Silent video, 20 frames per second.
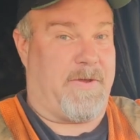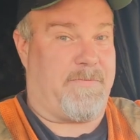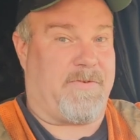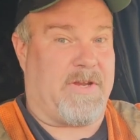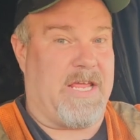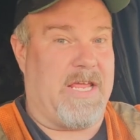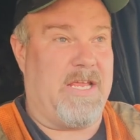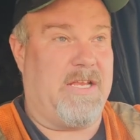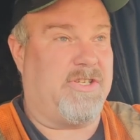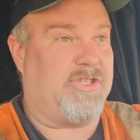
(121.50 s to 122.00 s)

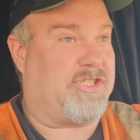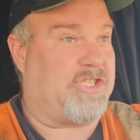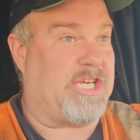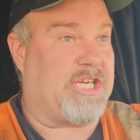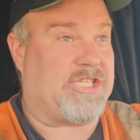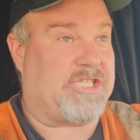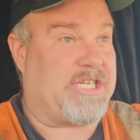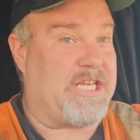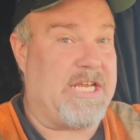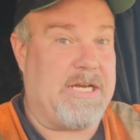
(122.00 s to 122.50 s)
15,
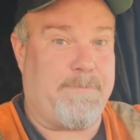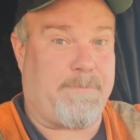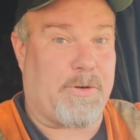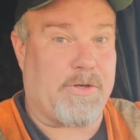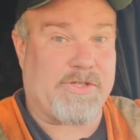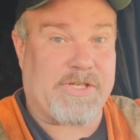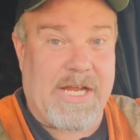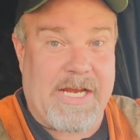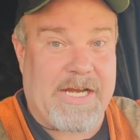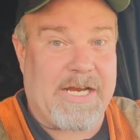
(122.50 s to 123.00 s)

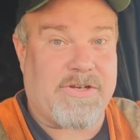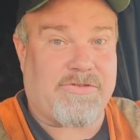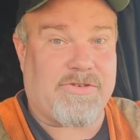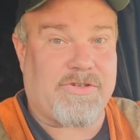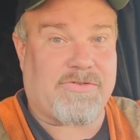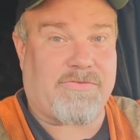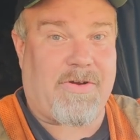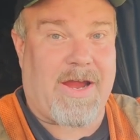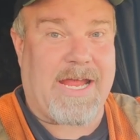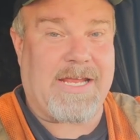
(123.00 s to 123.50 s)
16%
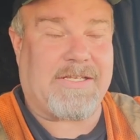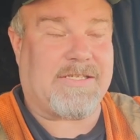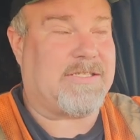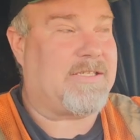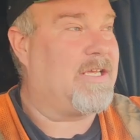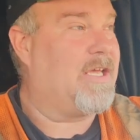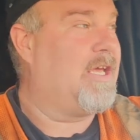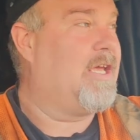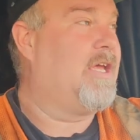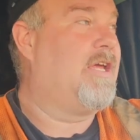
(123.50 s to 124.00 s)
interest
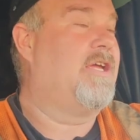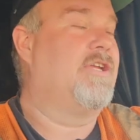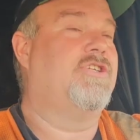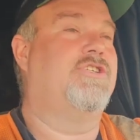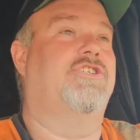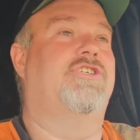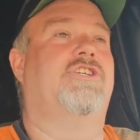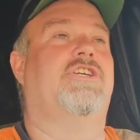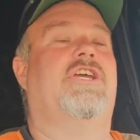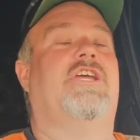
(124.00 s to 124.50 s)
rates?
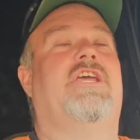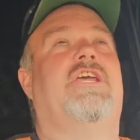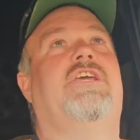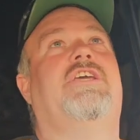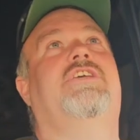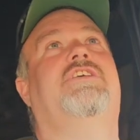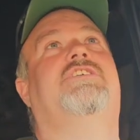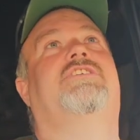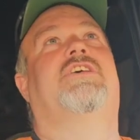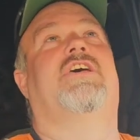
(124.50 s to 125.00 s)

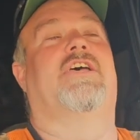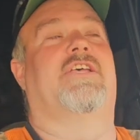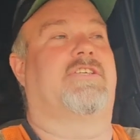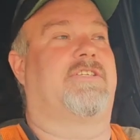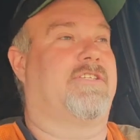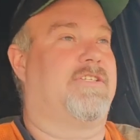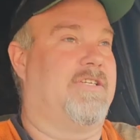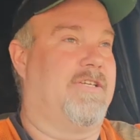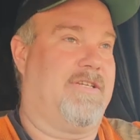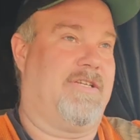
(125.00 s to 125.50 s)

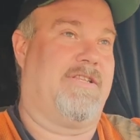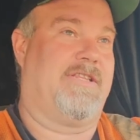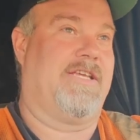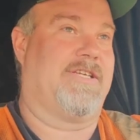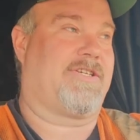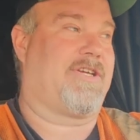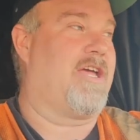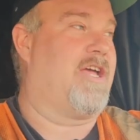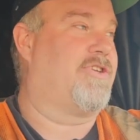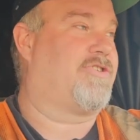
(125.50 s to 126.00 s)
Jesus,
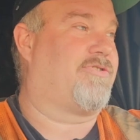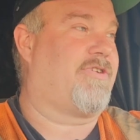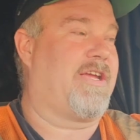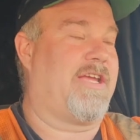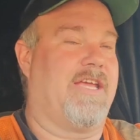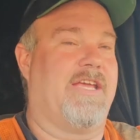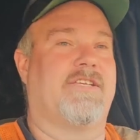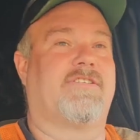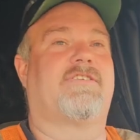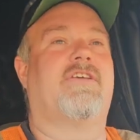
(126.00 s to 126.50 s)
this
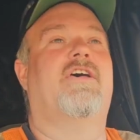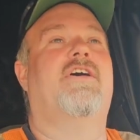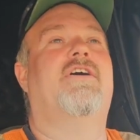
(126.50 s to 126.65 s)
country is